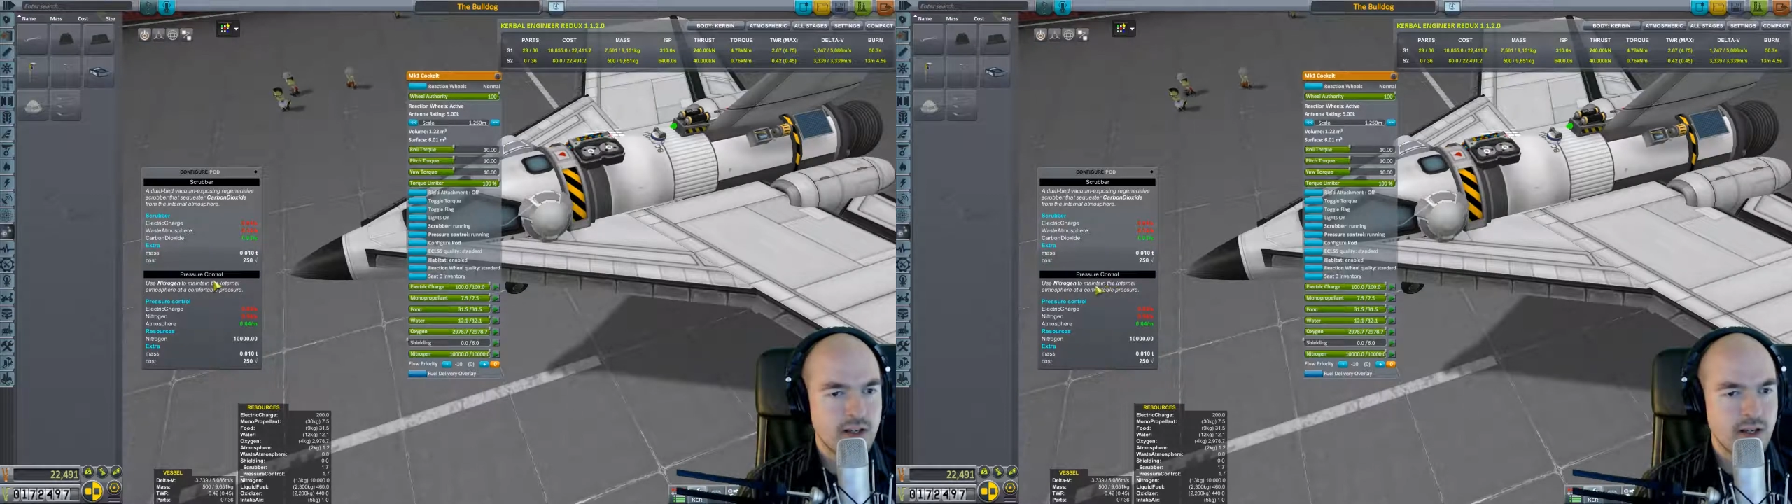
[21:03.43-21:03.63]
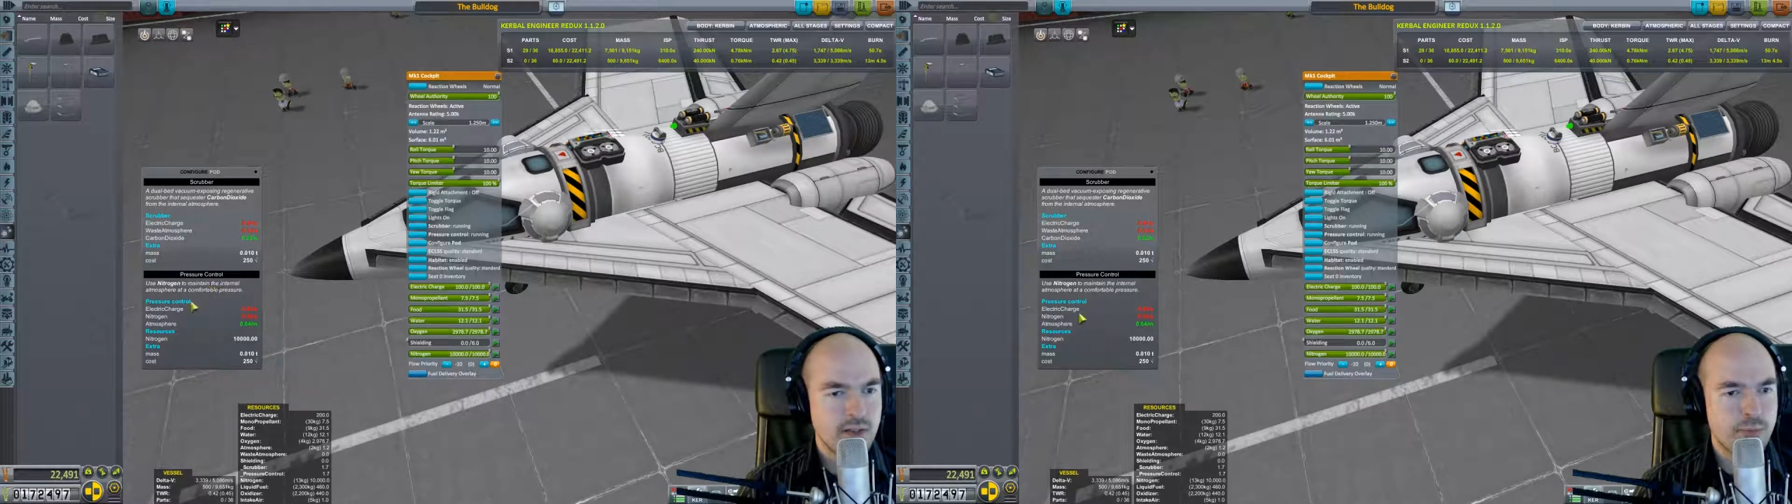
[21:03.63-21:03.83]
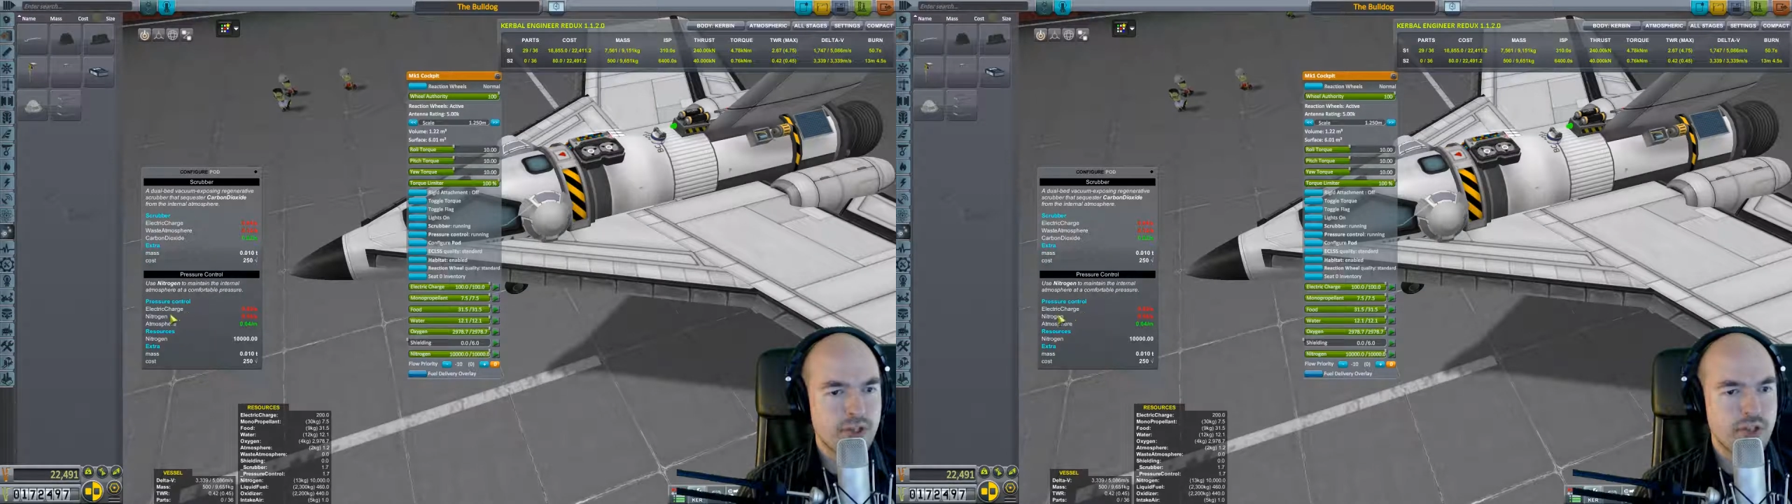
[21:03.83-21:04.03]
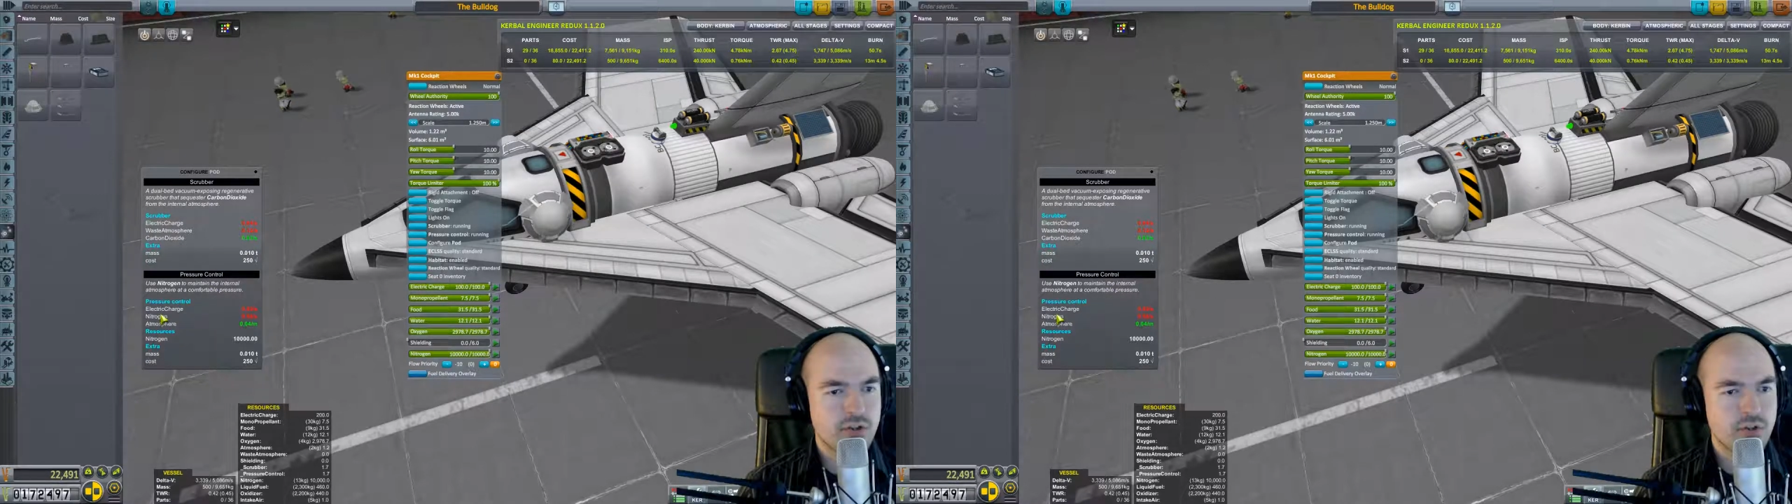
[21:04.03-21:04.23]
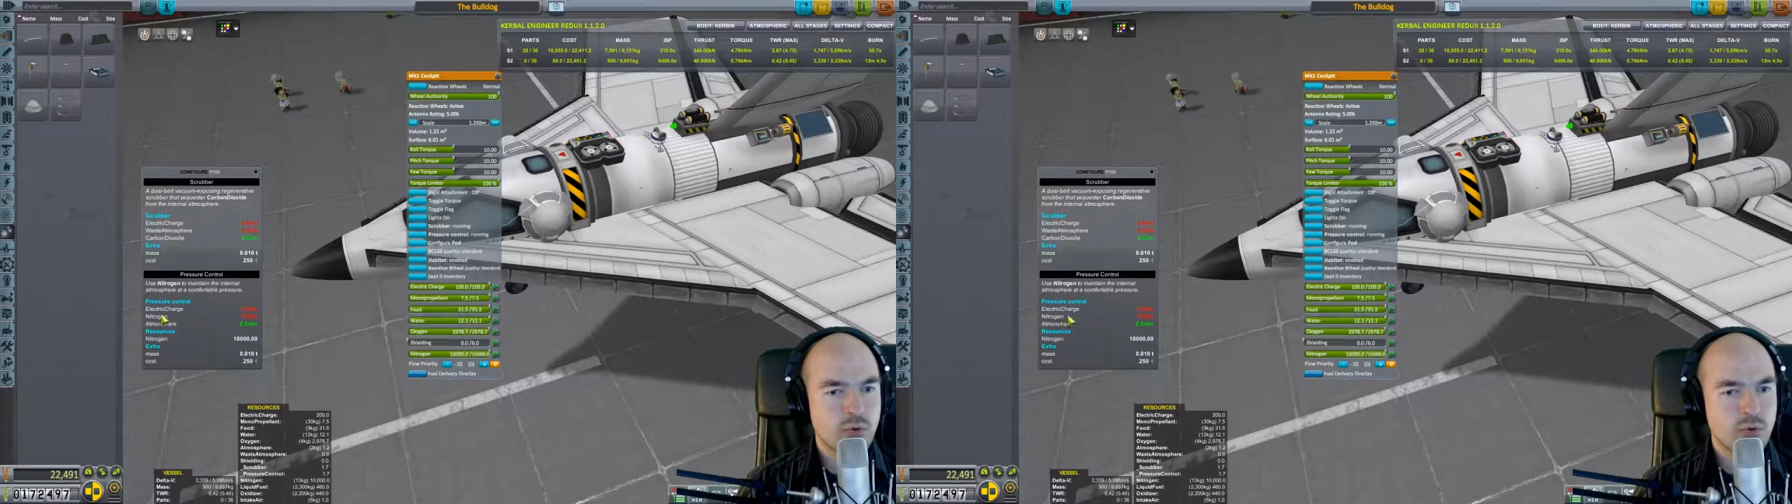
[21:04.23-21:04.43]
And the pressure
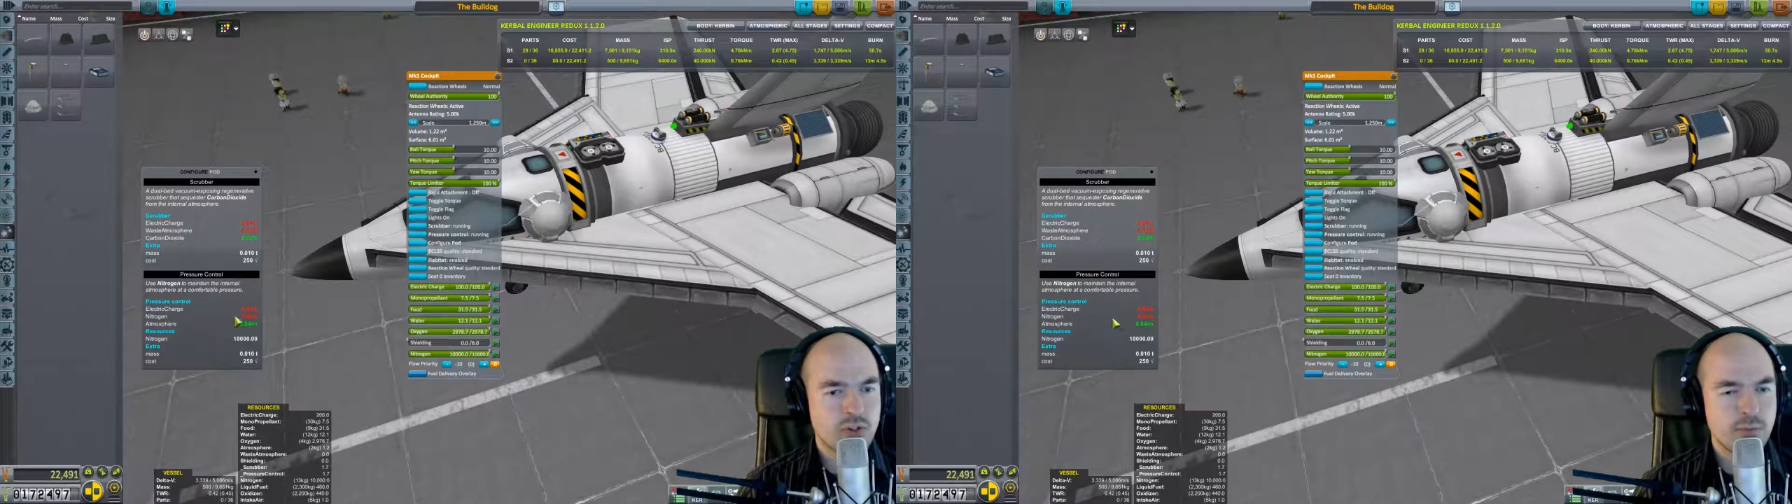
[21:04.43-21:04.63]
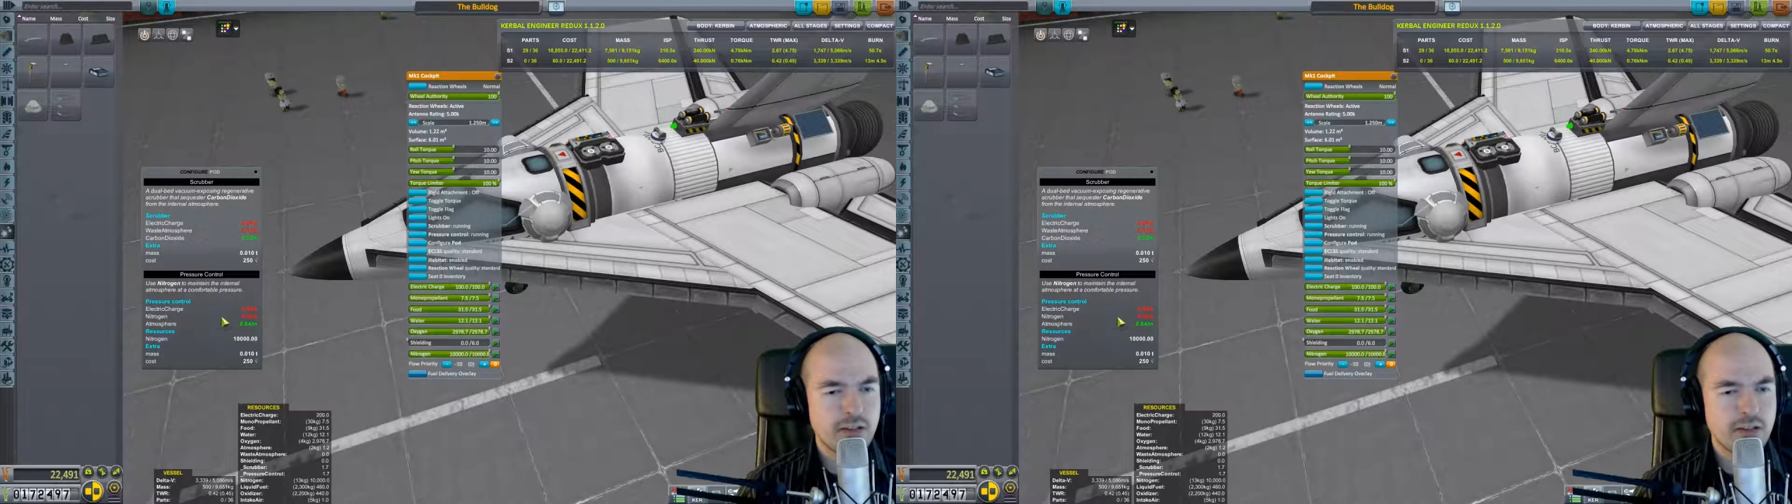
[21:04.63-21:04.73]
control just